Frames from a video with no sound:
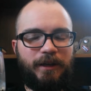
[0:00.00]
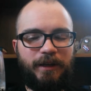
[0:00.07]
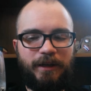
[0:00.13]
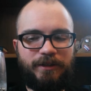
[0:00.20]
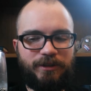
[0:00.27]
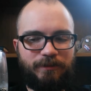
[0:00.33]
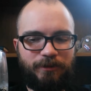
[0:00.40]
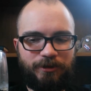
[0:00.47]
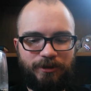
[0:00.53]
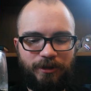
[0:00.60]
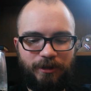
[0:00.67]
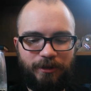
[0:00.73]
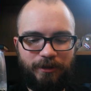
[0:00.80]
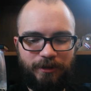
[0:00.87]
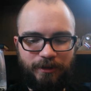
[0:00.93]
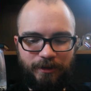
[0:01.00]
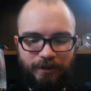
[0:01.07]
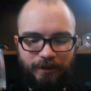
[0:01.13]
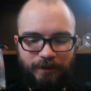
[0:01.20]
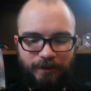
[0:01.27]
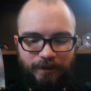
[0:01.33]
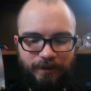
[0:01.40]
It's almost hard
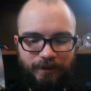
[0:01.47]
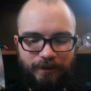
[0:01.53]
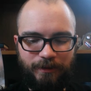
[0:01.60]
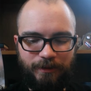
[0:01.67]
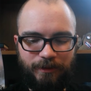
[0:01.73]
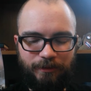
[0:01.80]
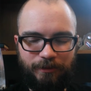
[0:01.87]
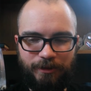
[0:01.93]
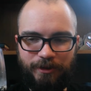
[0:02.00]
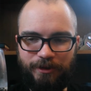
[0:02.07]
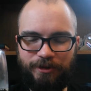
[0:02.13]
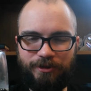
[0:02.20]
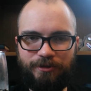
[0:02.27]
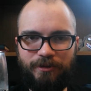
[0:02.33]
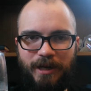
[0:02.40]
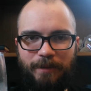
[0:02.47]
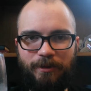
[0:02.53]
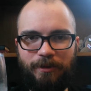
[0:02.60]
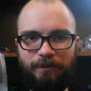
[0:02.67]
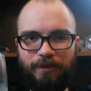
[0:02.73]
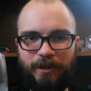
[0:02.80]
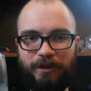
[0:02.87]
to really describe
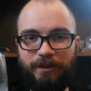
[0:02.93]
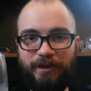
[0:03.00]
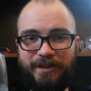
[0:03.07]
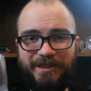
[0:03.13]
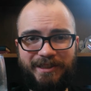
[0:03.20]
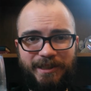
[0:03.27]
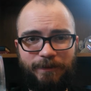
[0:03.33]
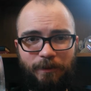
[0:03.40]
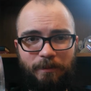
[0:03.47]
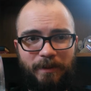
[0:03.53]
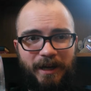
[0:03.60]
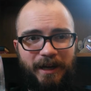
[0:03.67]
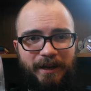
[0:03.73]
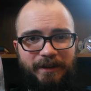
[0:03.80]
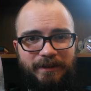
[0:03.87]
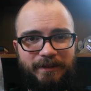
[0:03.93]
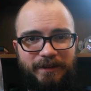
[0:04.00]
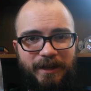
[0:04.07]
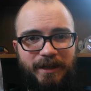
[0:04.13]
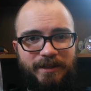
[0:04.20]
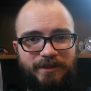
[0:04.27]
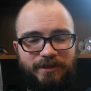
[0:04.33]
it, but it does leave a bad
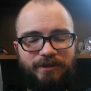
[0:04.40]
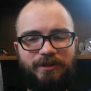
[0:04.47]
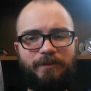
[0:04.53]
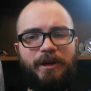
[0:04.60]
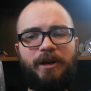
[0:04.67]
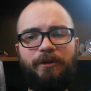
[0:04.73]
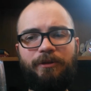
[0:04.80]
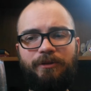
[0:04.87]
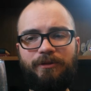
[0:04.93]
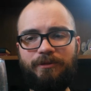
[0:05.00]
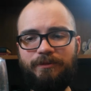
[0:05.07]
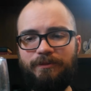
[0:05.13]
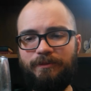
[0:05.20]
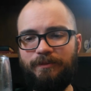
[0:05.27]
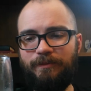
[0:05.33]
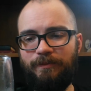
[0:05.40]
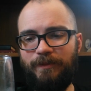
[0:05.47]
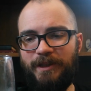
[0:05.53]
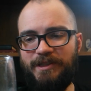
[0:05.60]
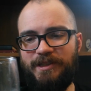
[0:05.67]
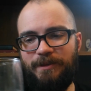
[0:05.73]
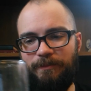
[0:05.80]
taste in your mouth.
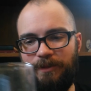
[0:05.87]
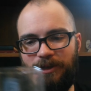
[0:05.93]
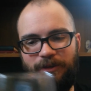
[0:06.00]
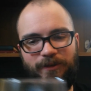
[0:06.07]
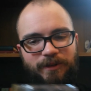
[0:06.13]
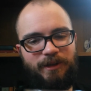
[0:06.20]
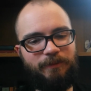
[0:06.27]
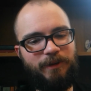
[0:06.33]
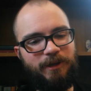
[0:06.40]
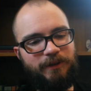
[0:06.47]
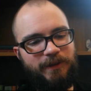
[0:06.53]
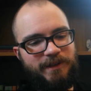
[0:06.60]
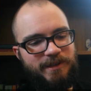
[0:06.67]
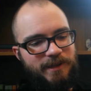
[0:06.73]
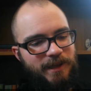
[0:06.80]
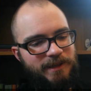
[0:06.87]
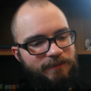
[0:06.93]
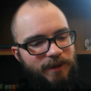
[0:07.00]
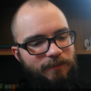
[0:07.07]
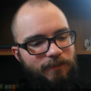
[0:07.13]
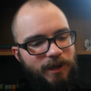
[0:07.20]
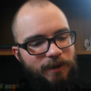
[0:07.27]
That's the main thing about it. That's
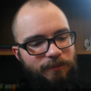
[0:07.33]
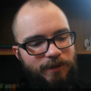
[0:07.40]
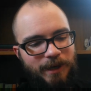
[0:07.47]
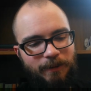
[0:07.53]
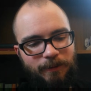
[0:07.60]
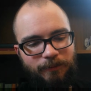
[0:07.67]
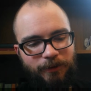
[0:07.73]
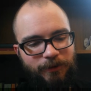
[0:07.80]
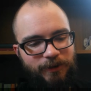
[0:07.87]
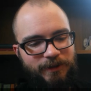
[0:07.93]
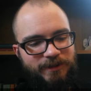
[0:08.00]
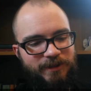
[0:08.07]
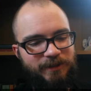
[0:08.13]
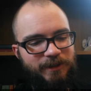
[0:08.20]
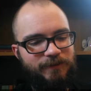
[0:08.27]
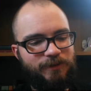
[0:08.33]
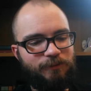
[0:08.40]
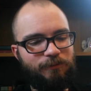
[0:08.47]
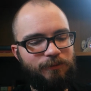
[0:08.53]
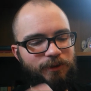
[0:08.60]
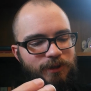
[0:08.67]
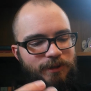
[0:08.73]
my main problem with it, is it leaves a
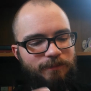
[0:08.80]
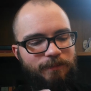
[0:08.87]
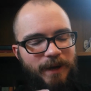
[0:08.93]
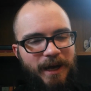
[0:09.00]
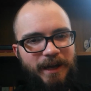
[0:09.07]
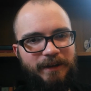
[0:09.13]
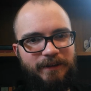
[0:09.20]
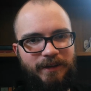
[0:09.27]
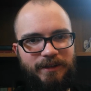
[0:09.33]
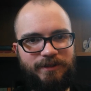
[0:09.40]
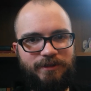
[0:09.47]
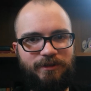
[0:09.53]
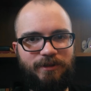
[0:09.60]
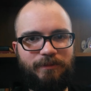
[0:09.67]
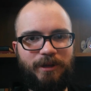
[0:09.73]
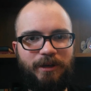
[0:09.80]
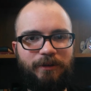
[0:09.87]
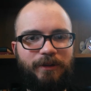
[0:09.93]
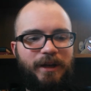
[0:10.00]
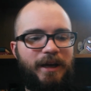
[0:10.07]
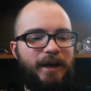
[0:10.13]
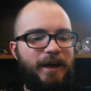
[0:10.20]
really bad taste in your
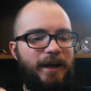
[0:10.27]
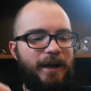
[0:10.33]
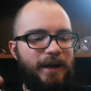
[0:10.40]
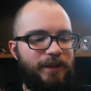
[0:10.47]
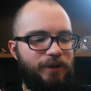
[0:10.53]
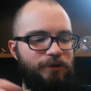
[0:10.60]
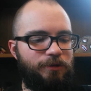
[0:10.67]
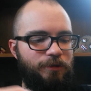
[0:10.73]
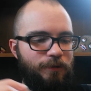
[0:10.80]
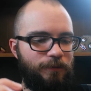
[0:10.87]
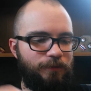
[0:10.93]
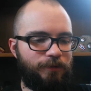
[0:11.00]
mouth. And the two